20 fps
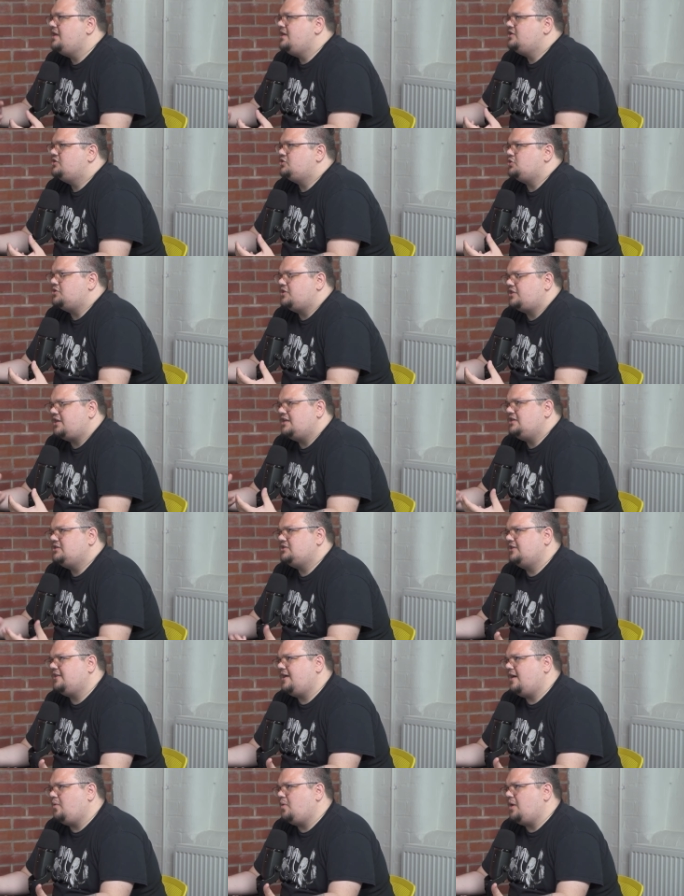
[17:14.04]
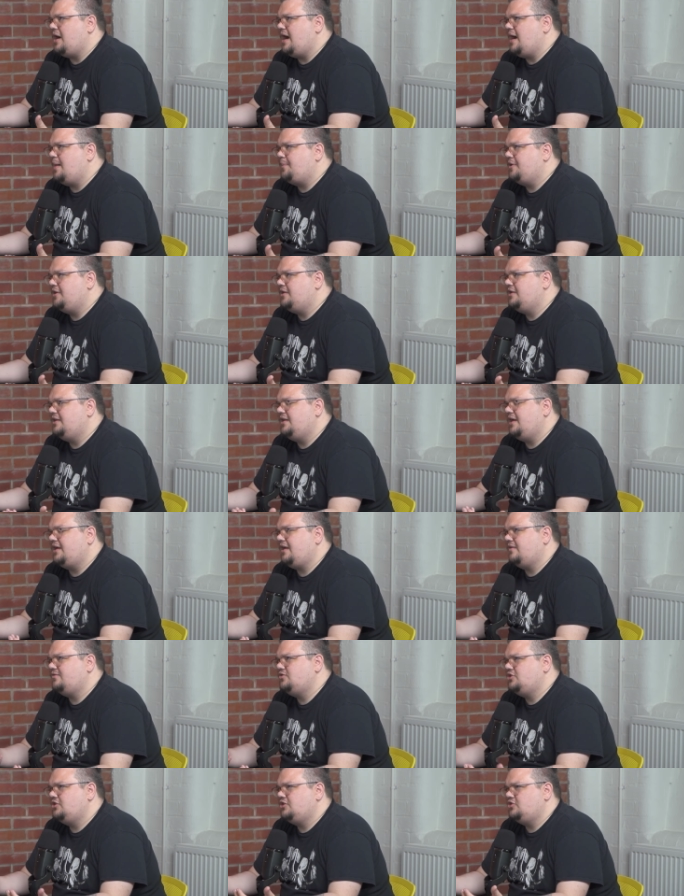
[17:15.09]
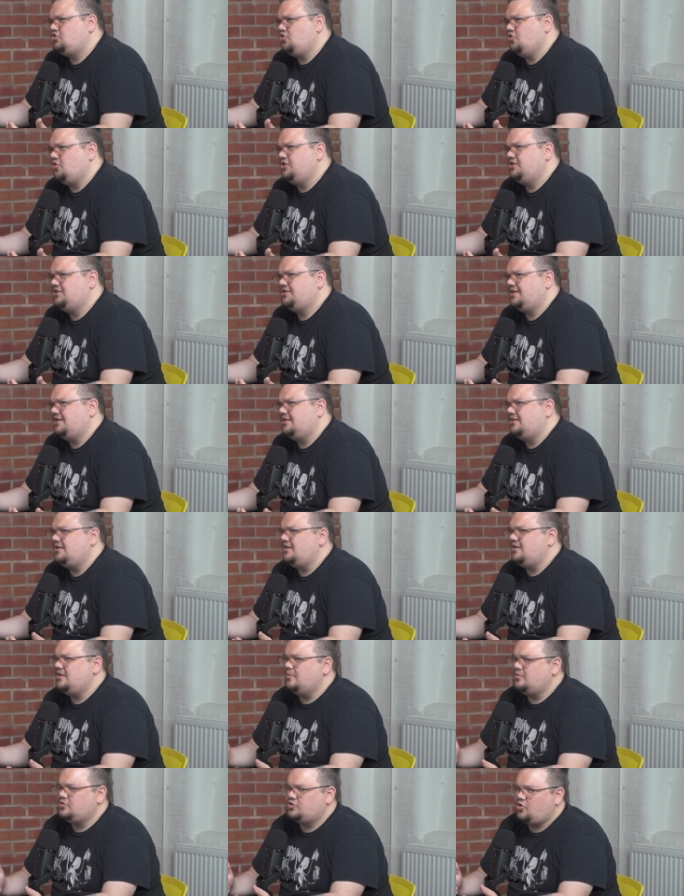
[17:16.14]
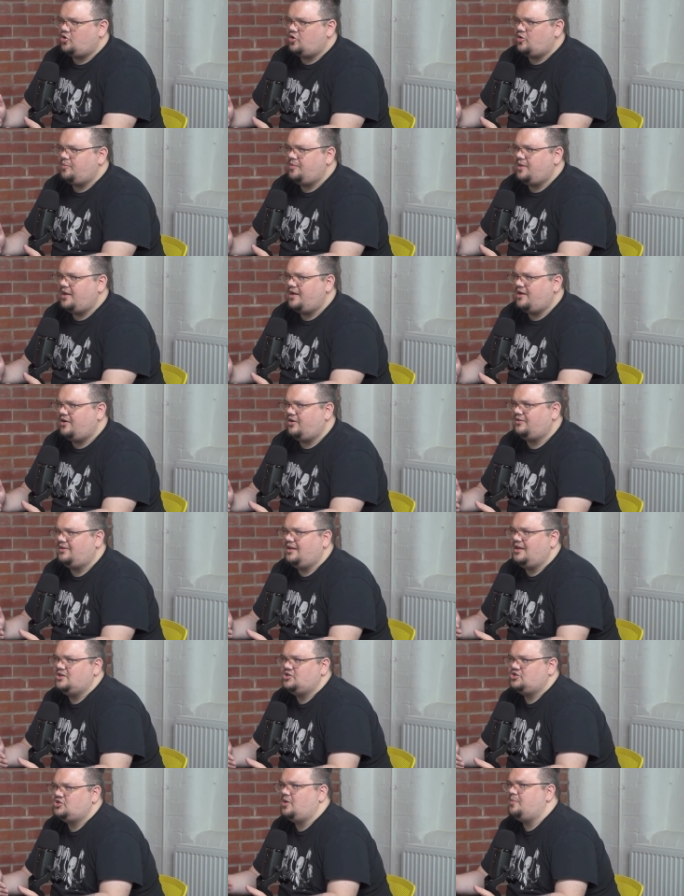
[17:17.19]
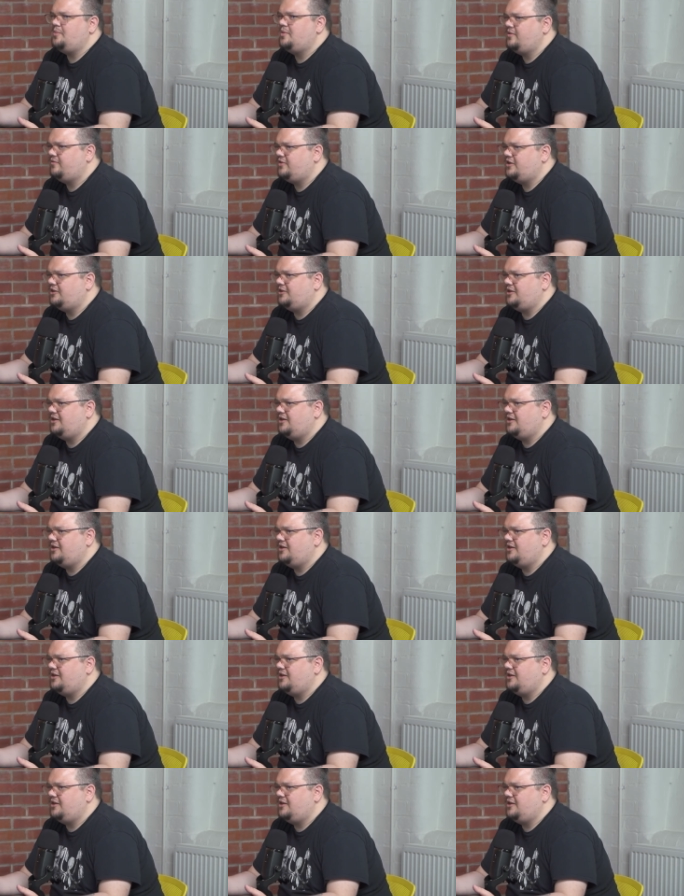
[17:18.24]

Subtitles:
So things like that will happen, and that gives you the choice to, do you absorb that or take some of it?